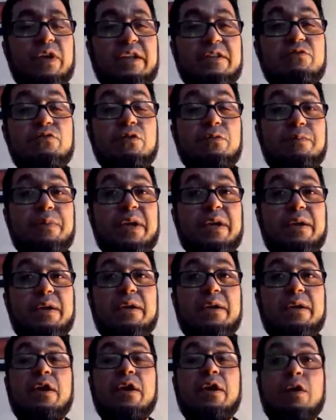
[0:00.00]
it could
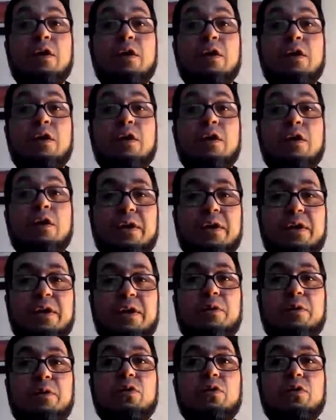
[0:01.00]
be more
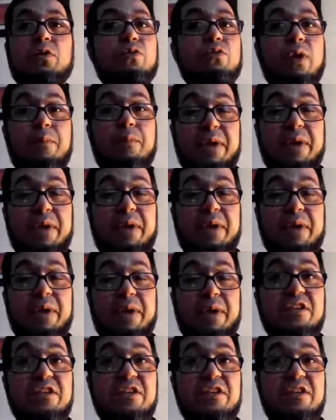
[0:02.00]
applicable, those who are managing
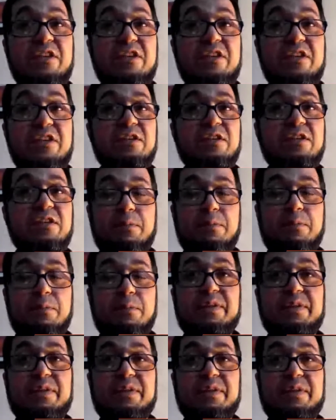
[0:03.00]
the
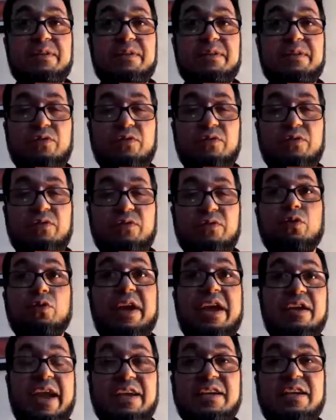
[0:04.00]
business right now, those who
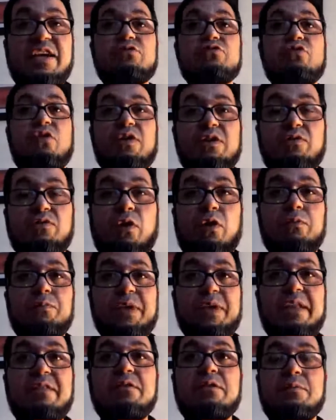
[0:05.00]
are engaged
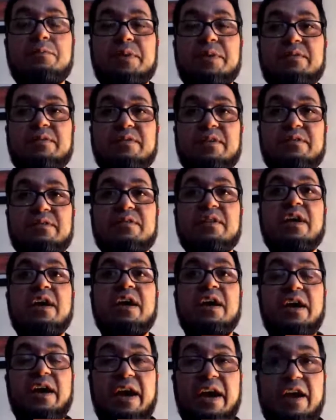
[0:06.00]
or involved in the
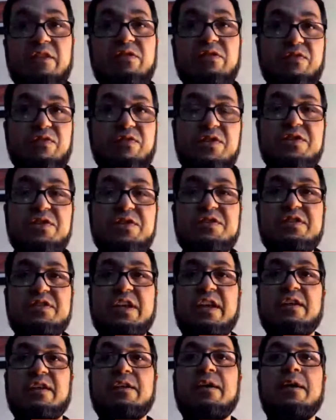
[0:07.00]
business as
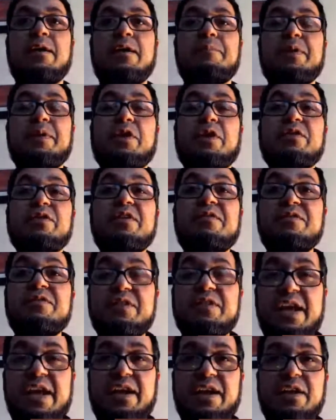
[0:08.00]
first-hand. Because
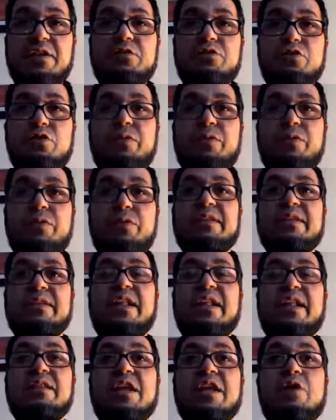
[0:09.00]
if they can do it,
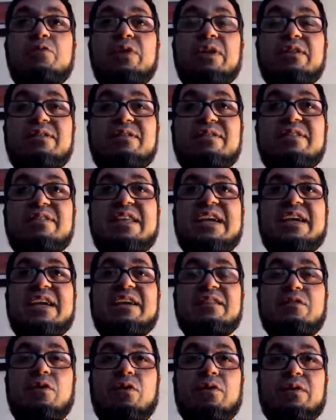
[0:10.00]
then they will
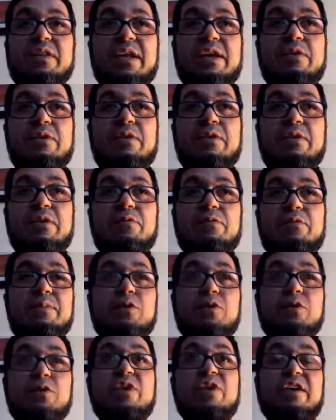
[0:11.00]
see it, or they will be
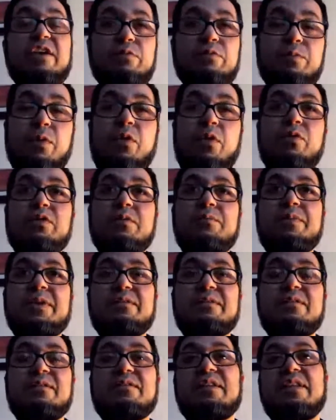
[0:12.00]
able to explore the
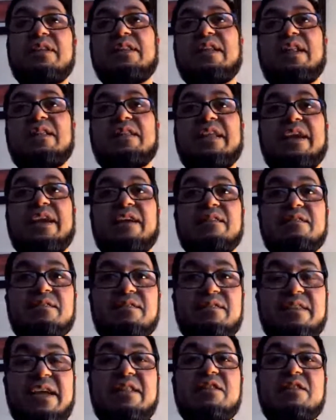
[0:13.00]
business, and then they
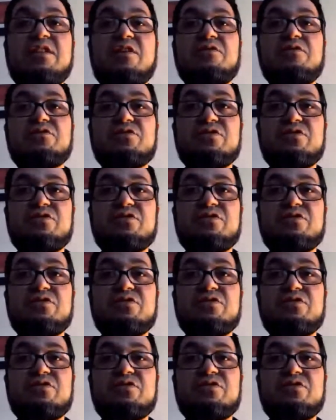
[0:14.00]
can send their